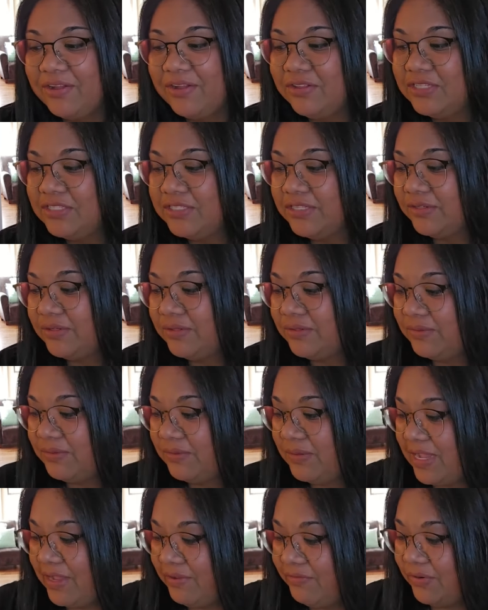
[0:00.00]

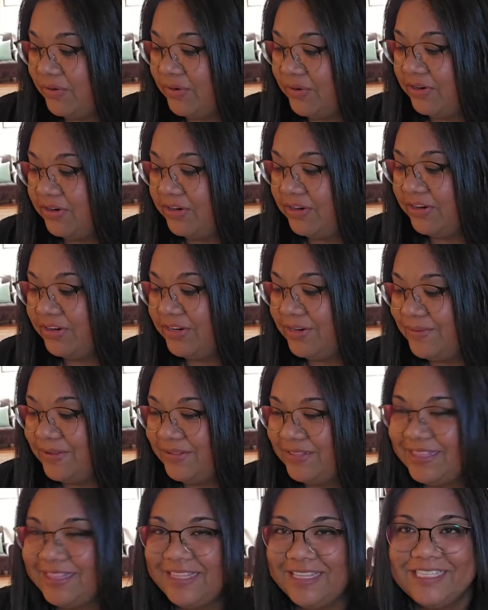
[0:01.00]
Also, have you heard
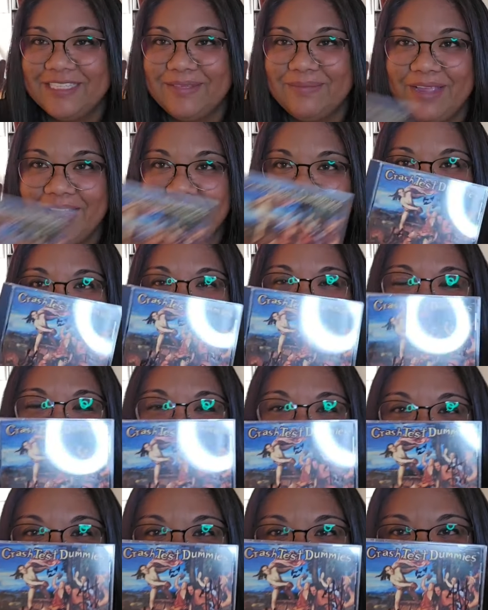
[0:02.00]
about this Ben? I'm
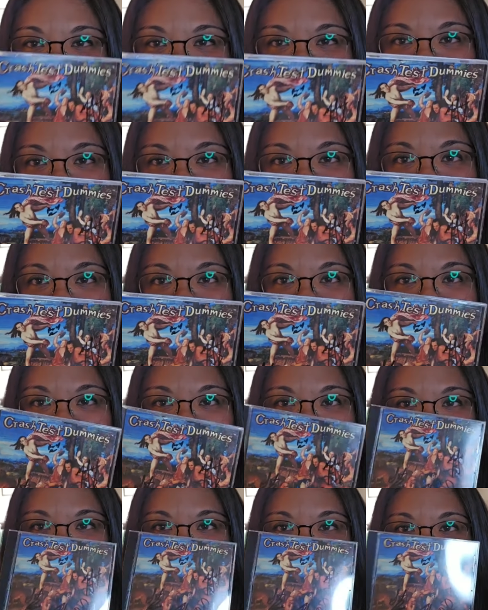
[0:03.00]
going to
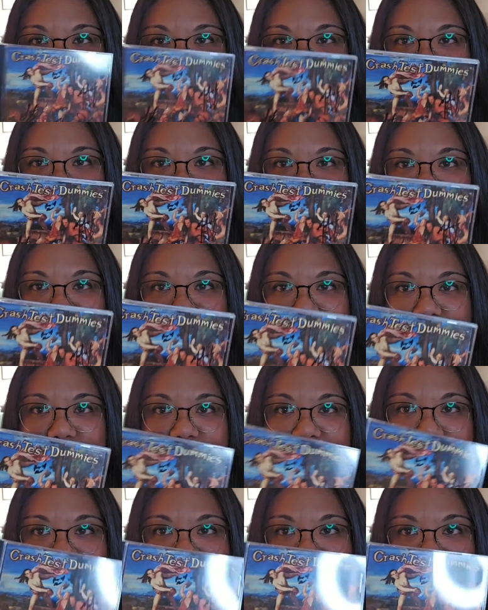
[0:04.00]
guess that
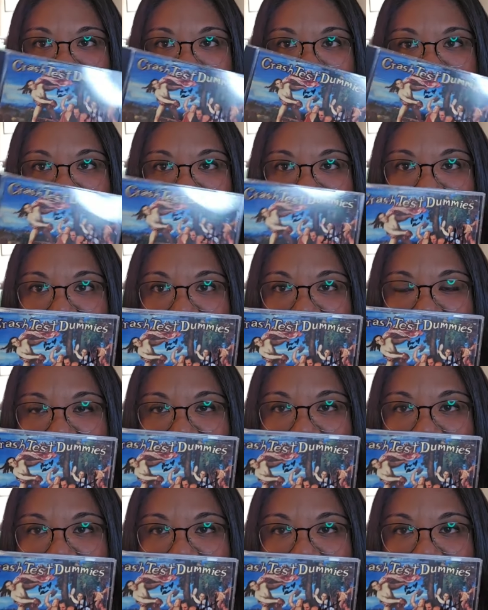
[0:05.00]
most of you have.